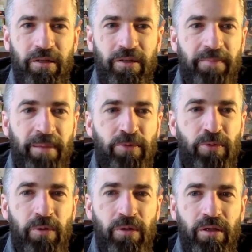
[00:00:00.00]
The
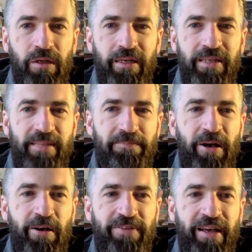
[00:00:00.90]
pebble is a
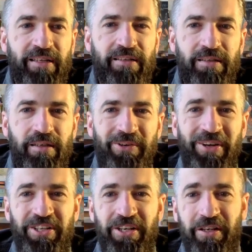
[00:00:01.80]
perfect
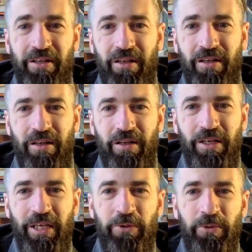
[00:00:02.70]
creature,
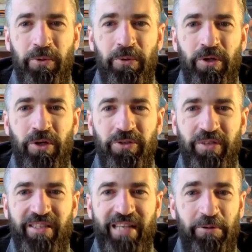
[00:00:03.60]
equal to
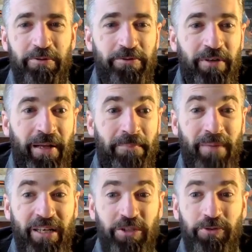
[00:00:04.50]
itself,
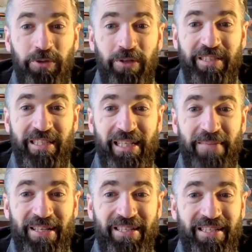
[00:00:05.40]
mindful of its
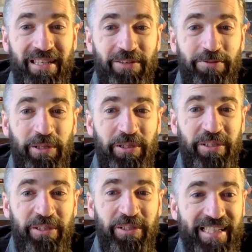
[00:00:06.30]
limits and filled
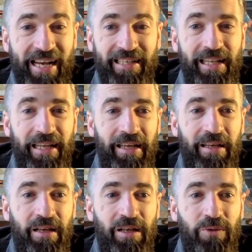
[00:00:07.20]
exactly
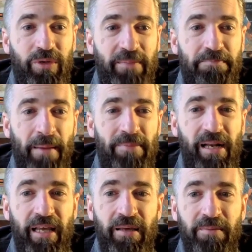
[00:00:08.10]
with a
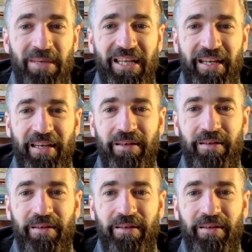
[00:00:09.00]
pebbly meaning,